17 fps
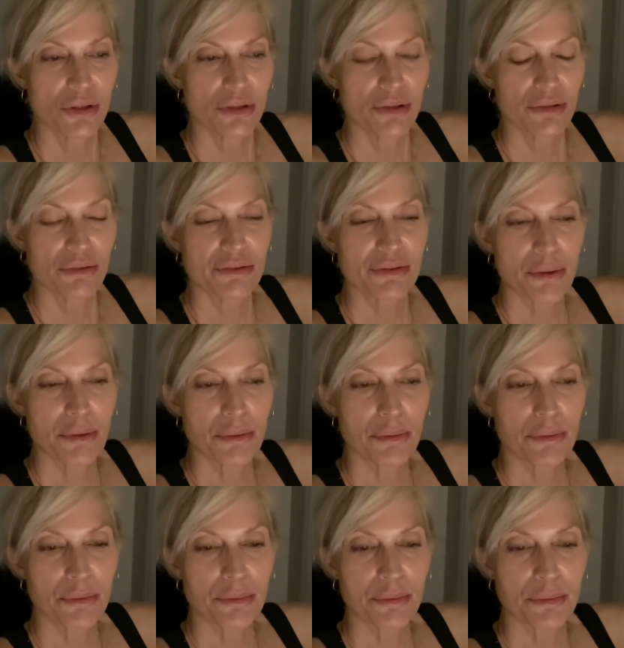
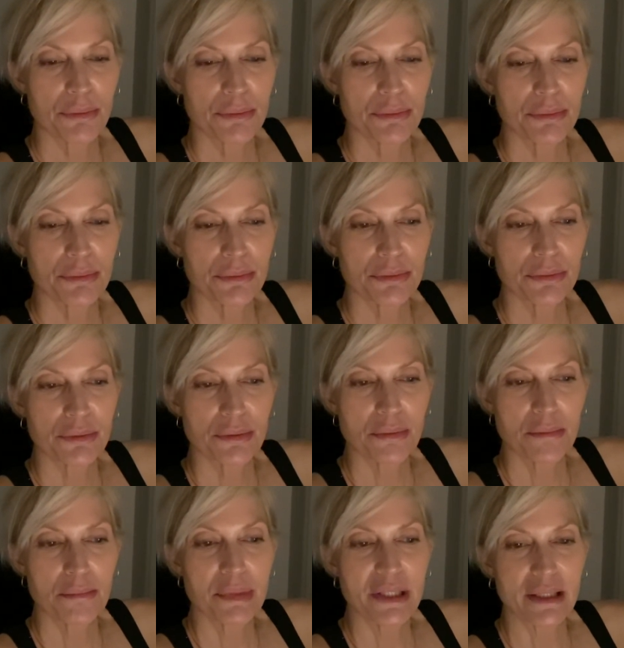So,
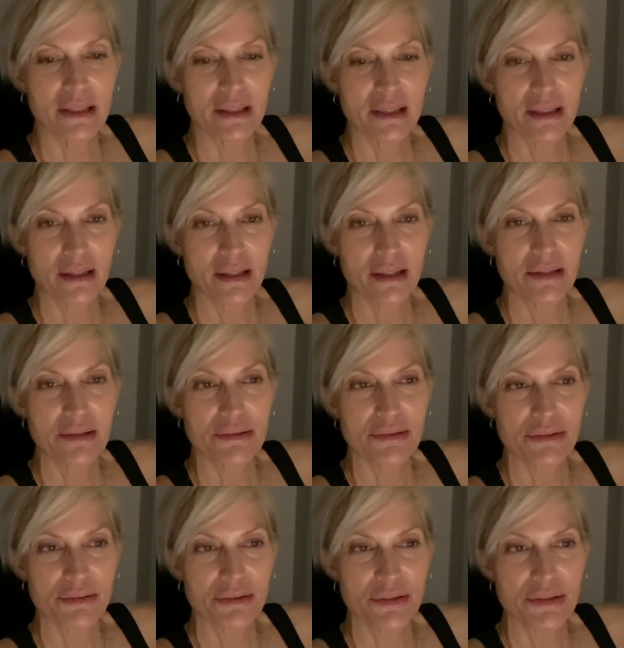
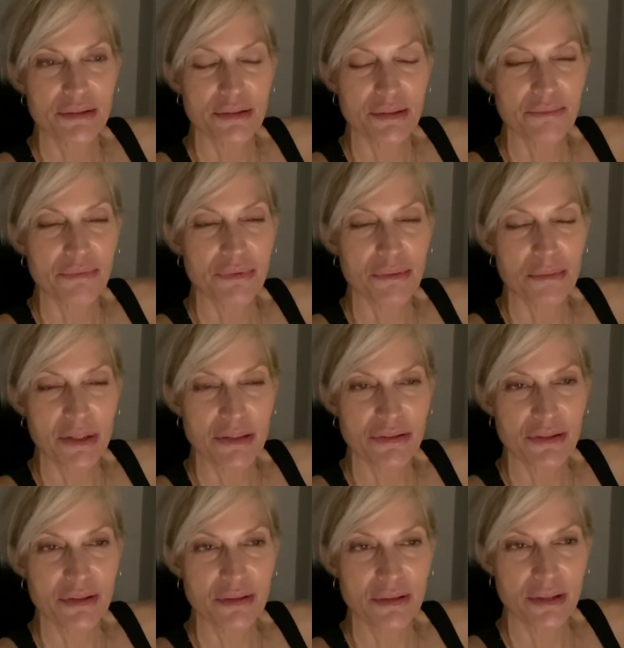because this
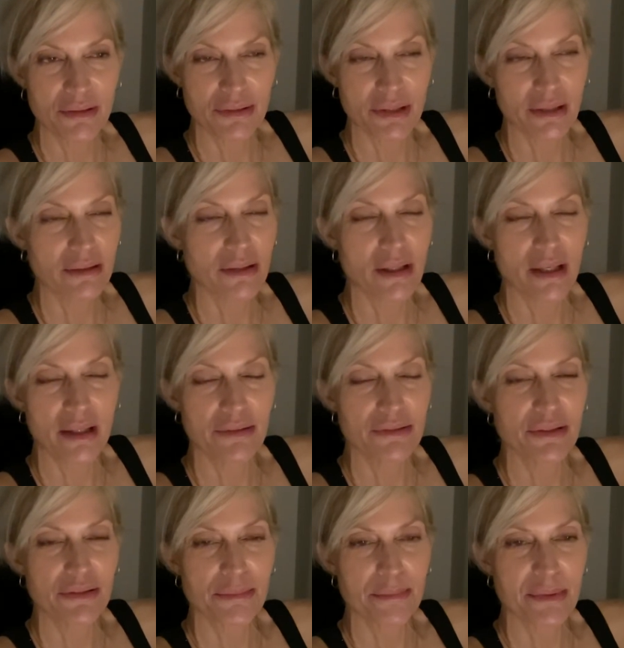information and technology
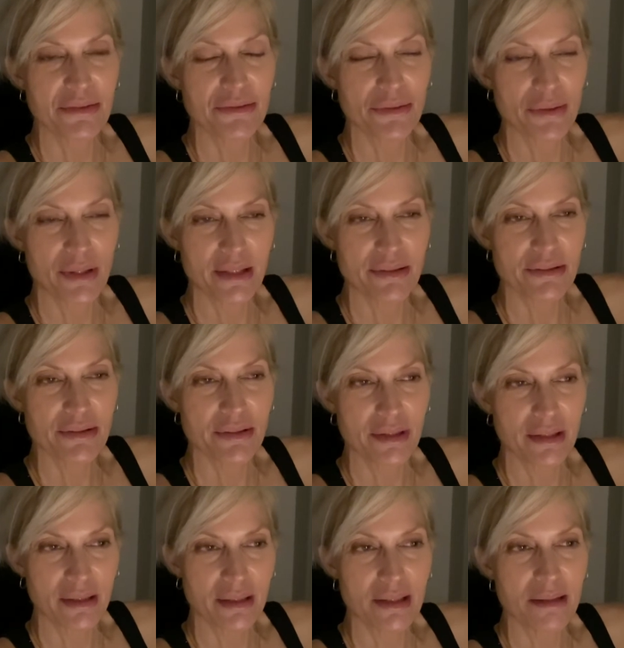has been so
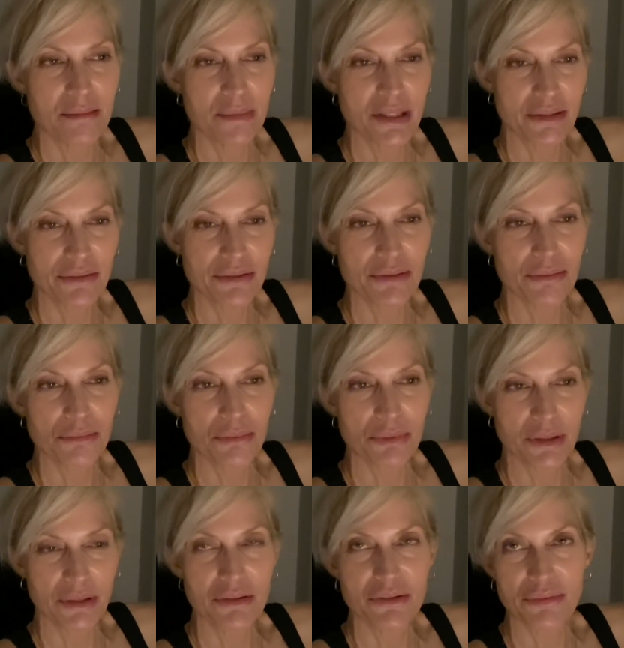isolated, it makes it
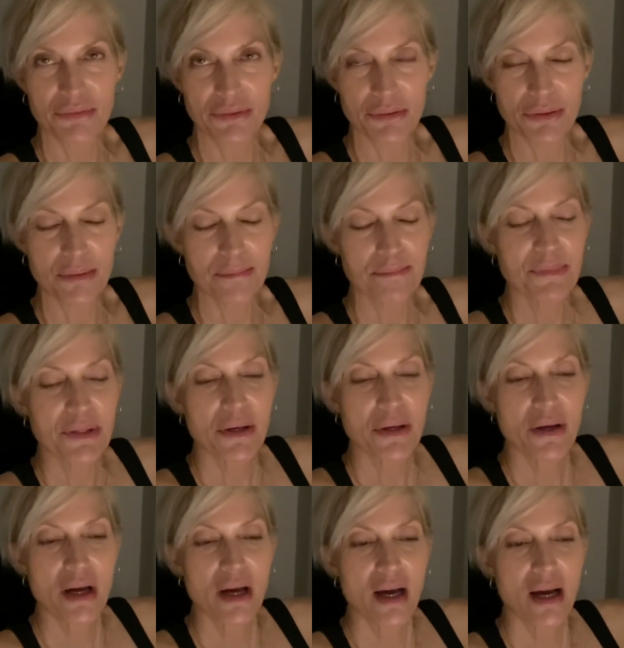really difficult.
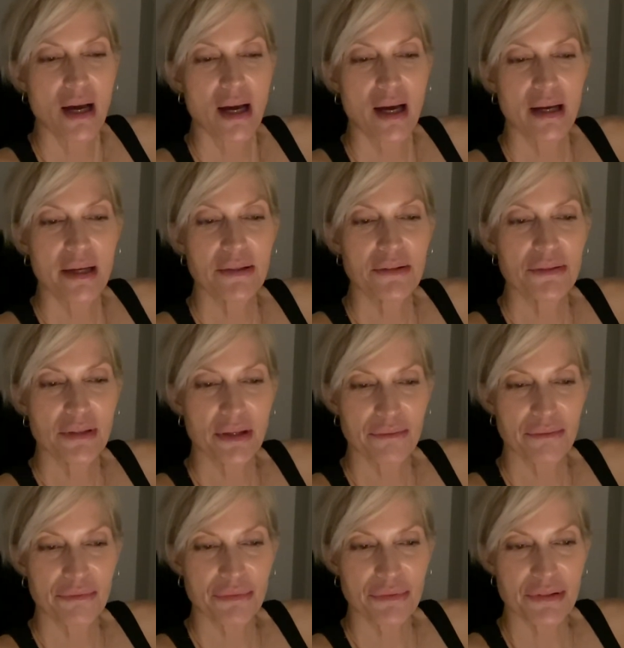I do not
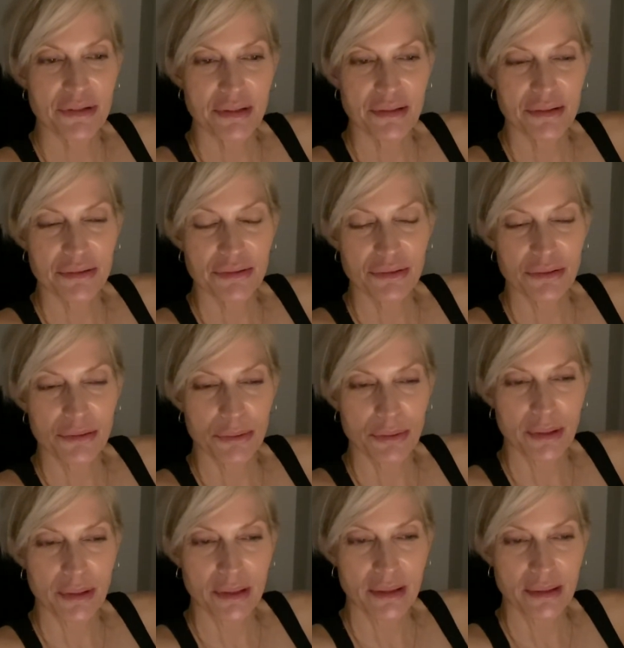foresee this
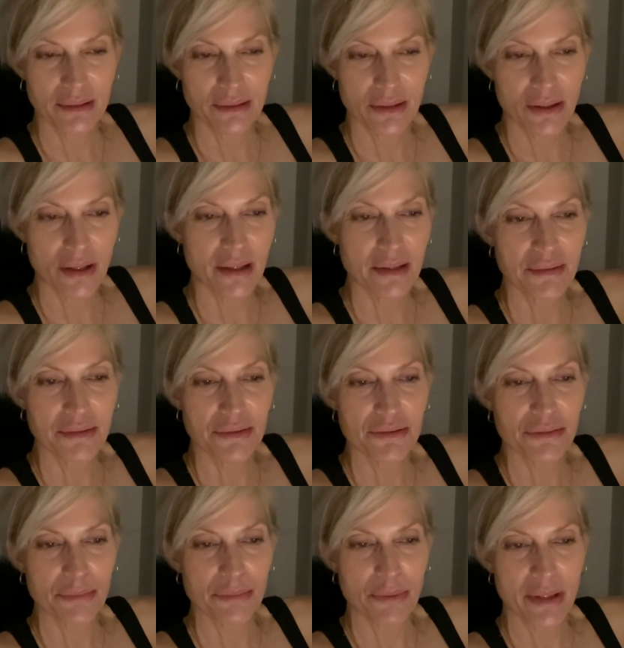going on in
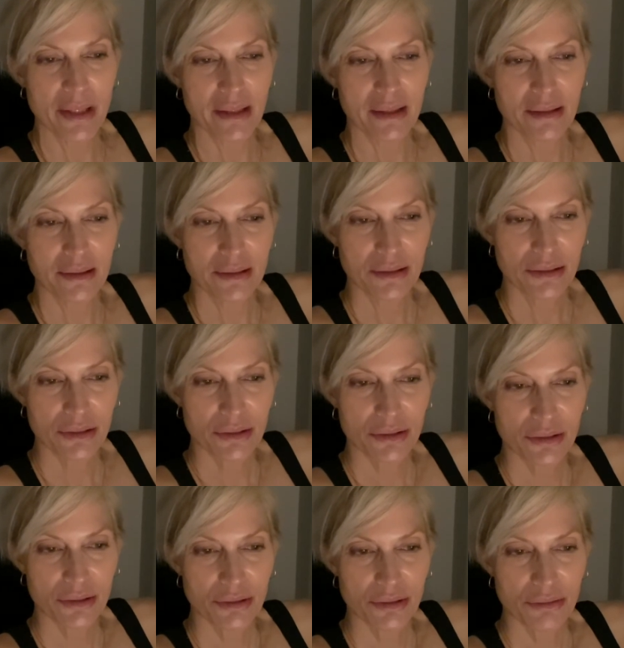this way
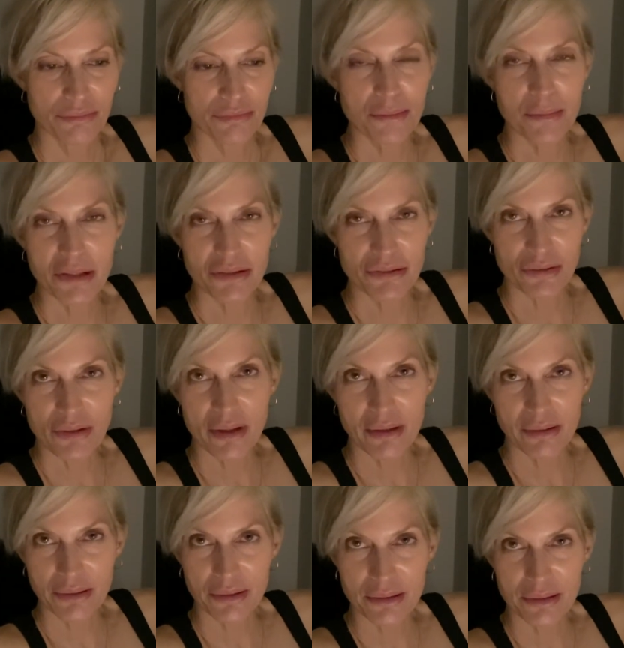for much
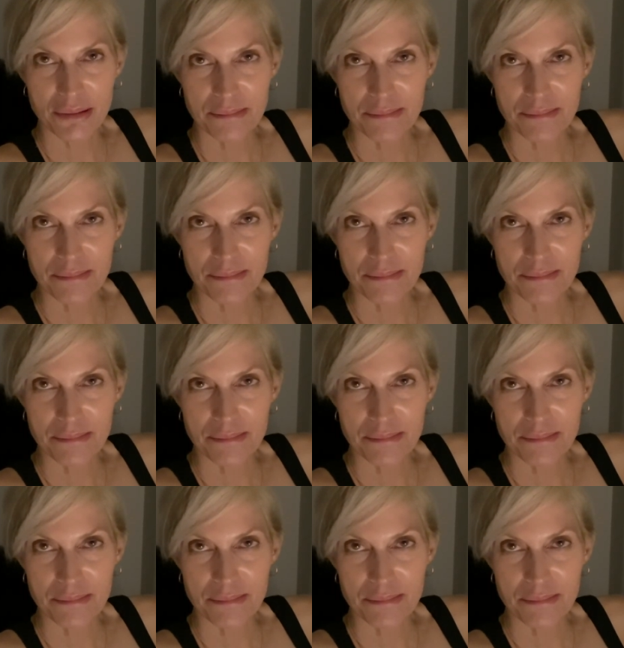longer.